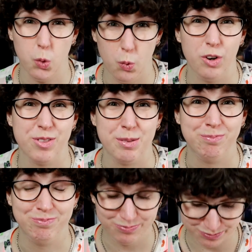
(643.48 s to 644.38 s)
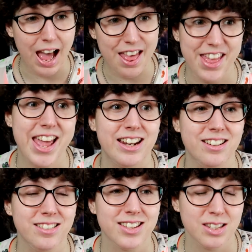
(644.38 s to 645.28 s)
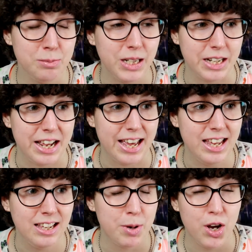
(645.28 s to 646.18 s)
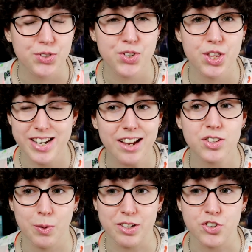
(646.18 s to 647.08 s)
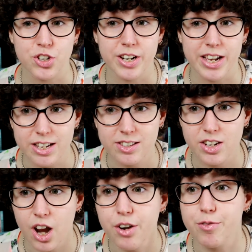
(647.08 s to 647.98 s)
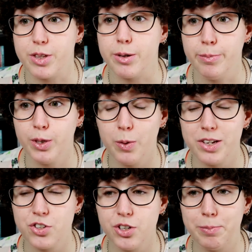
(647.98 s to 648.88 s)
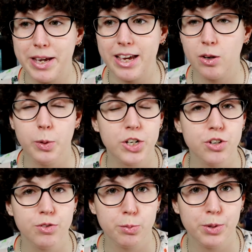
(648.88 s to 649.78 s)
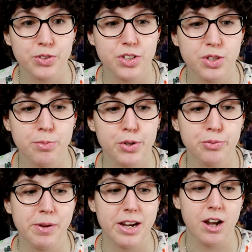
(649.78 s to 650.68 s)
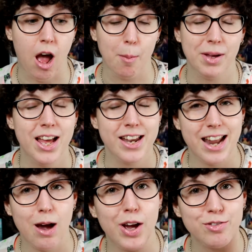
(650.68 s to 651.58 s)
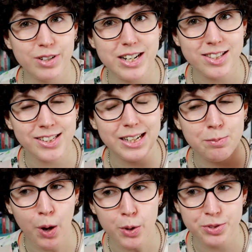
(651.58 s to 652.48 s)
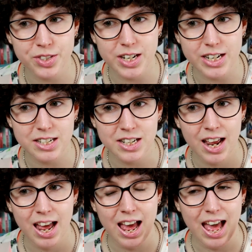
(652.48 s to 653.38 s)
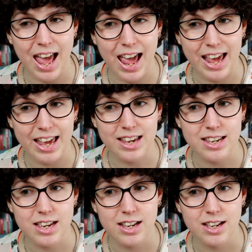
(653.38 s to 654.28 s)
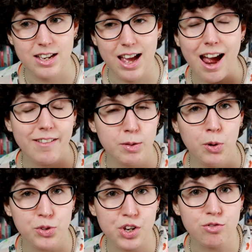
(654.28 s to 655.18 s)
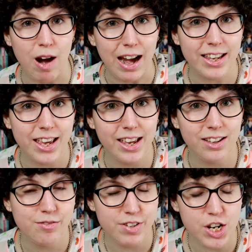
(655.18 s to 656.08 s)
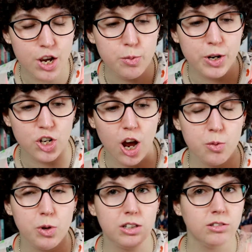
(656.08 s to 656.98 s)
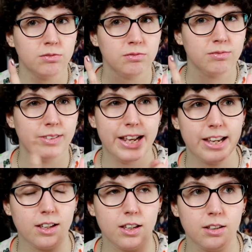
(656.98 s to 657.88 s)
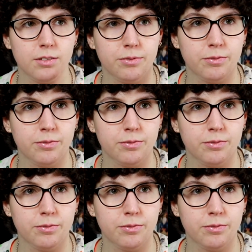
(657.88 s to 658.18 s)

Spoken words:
all of them. And then similarly, my answer to the next question is none of them. The question being, which of your books is the most beaten up? Now, I recently posted a Harry Potter ranking video, which I will link